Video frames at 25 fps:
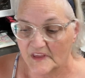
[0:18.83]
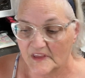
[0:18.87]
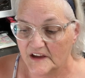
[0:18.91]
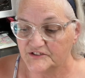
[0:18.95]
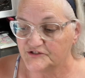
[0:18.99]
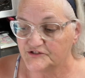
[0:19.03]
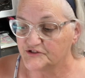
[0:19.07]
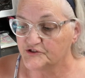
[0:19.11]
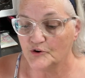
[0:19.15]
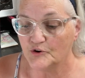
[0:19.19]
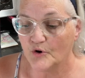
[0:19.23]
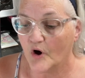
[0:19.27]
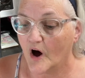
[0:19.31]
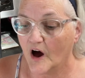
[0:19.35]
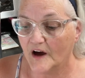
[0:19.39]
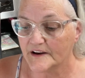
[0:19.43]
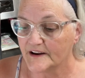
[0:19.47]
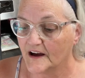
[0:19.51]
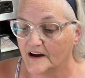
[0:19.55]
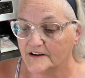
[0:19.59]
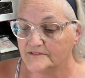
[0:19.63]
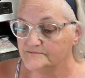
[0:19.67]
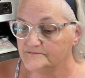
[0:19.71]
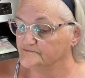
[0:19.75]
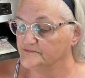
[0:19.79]
It's still hot
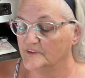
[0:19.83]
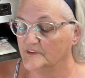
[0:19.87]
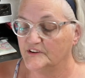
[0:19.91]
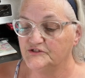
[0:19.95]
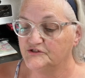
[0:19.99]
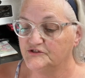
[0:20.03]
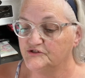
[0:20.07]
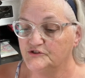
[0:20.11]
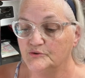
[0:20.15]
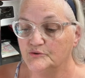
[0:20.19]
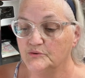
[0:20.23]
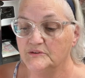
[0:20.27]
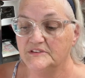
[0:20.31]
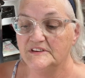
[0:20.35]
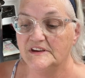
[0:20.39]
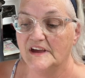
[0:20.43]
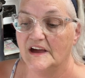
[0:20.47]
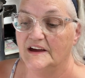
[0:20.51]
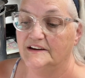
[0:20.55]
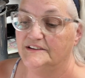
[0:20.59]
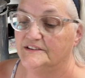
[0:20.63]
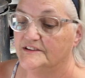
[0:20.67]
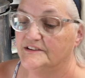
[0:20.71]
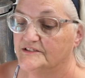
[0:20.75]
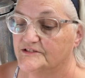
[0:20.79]
out. It's still in the
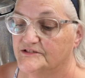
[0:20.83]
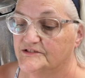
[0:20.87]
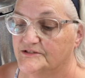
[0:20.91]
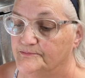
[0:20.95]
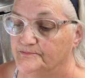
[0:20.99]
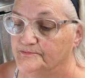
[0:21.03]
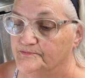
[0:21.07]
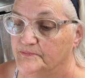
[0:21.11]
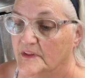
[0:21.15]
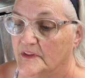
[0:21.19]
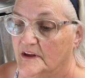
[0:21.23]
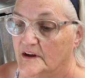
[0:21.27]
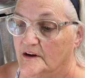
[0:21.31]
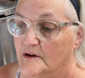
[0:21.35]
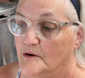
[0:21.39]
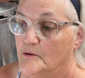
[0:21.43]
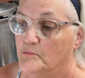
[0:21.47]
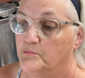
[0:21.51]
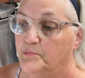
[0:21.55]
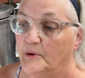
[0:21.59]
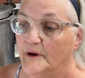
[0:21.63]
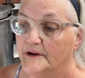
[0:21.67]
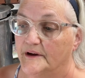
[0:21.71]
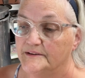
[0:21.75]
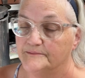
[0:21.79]
80s,
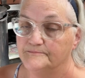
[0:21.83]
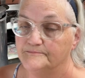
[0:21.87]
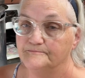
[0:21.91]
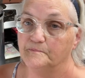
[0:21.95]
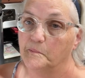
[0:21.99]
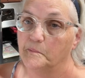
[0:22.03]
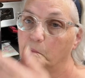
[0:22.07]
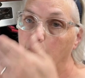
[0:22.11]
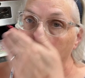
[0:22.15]
but